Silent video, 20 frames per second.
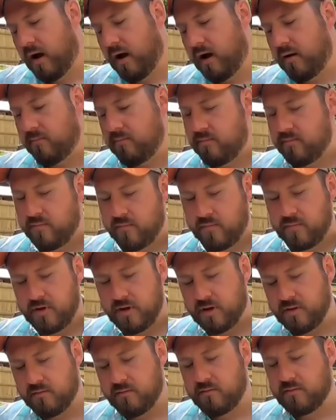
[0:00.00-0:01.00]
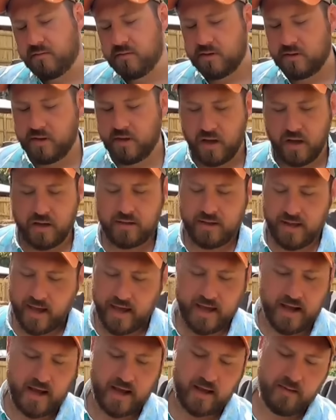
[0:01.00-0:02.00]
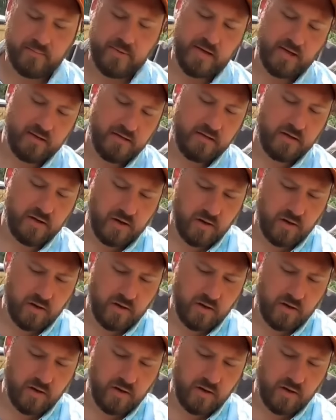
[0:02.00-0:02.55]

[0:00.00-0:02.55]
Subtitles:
10, 20 years, maybe more?